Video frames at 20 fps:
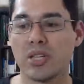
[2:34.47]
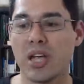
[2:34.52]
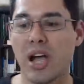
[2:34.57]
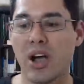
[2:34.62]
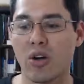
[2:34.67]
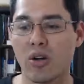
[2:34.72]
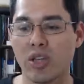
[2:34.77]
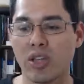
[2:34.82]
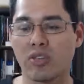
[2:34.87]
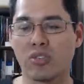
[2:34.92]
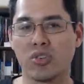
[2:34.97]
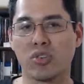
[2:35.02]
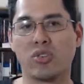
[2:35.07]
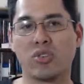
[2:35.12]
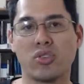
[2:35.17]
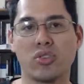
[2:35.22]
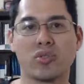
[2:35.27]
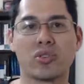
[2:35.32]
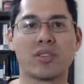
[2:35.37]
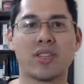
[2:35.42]
how can you
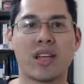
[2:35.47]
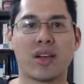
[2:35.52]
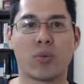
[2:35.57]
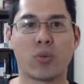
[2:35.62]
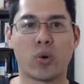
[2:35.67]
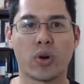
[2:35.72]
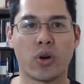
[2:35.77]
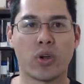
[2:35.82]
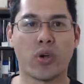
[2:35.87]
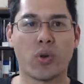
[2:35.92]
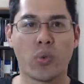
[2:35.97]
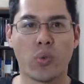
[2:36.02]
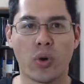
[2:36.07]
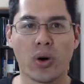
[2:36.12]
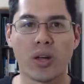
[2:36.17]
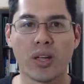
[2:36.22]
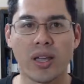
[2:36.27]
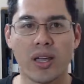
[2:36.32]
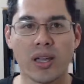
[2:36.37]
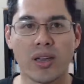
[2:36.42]
use that where you're
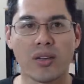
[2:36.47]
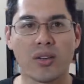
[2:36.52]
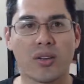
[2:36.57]
working